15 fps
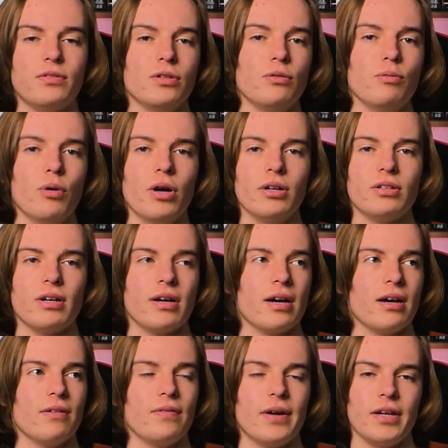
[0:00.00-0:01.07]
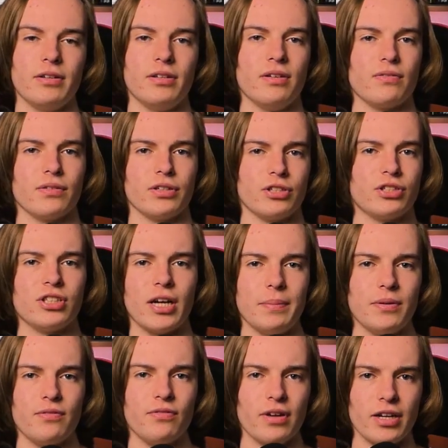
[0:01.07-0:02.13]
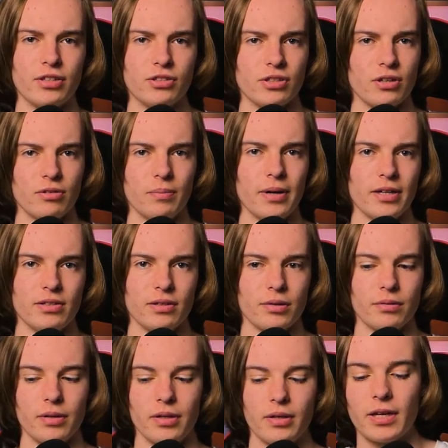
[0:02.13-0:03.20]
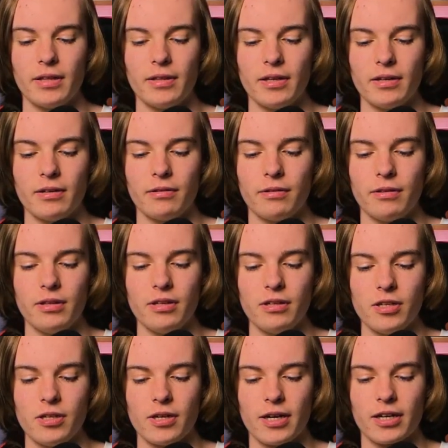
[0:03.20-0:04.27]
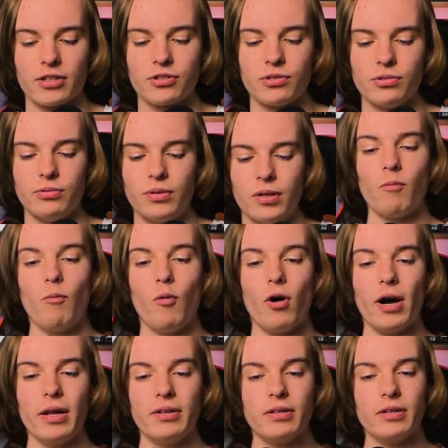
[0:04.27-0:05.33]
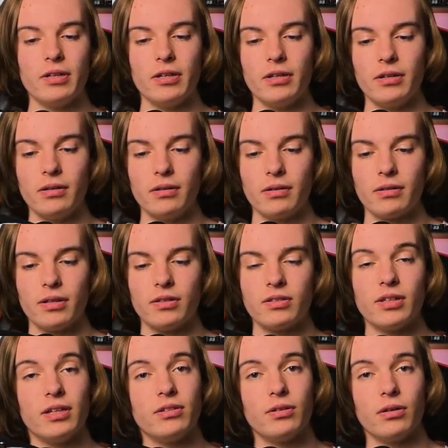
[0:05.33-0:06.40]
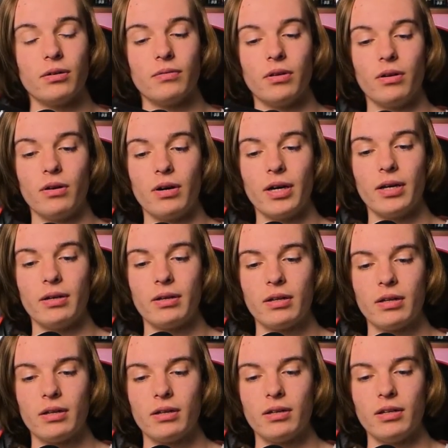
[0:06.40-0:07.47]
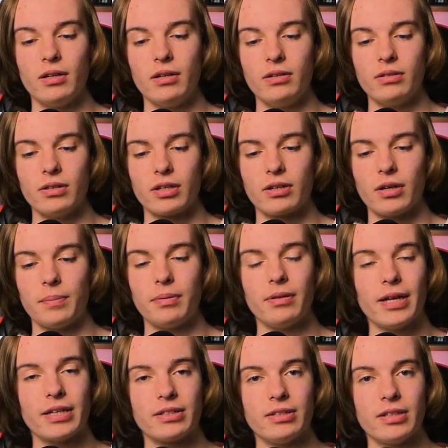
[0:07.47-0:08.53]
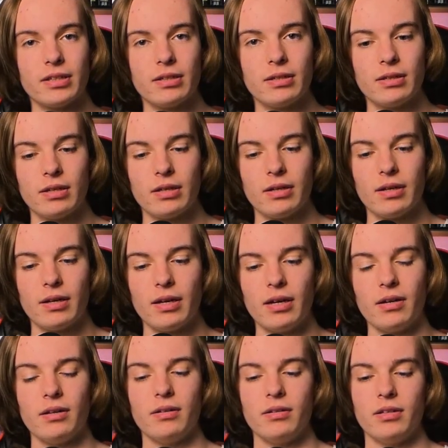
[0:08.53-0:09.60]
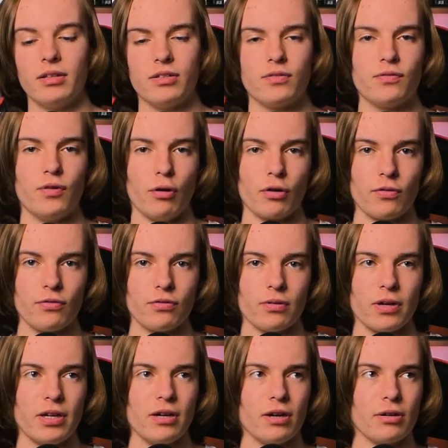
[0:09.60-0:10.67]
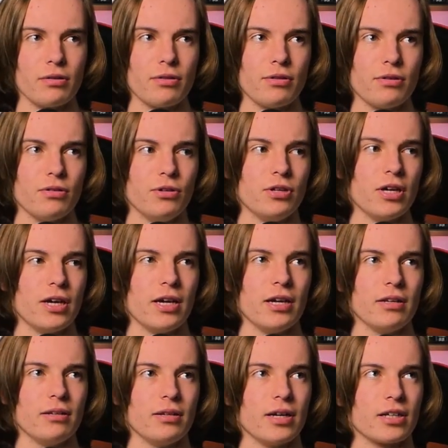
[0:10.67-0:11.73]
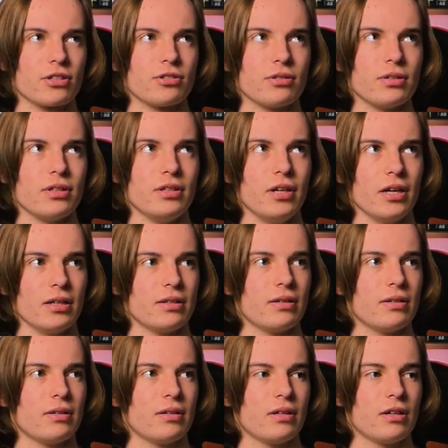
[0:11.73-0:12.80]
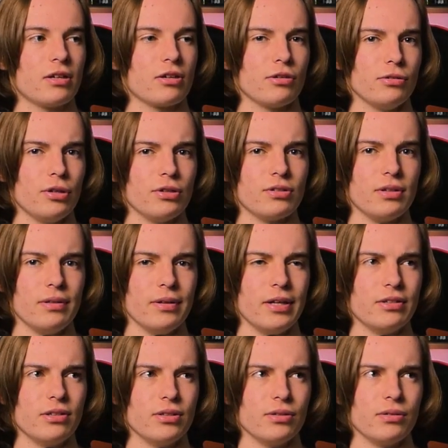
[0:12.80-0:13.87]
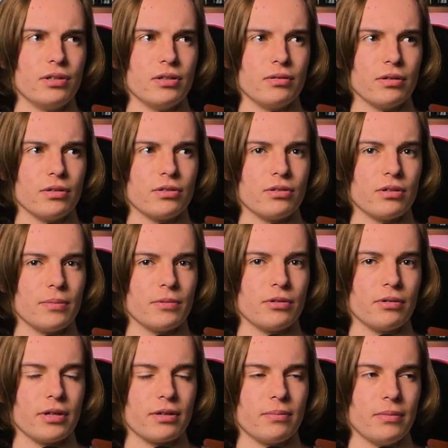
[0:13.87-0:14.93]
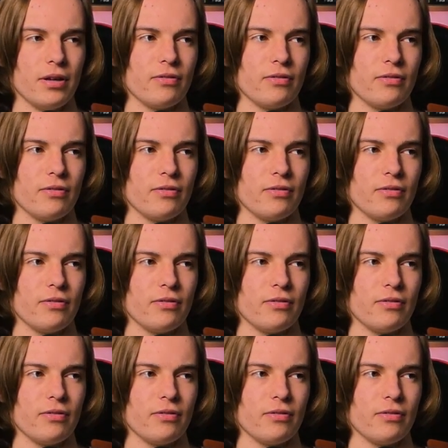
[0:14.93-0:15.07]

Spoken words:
you were to have a different shaped face shell basically. And then the actual white in the center of the eye is like a plastic, and it's fog free. I don't think you can actually get glossy lenses on Herostime. Correct me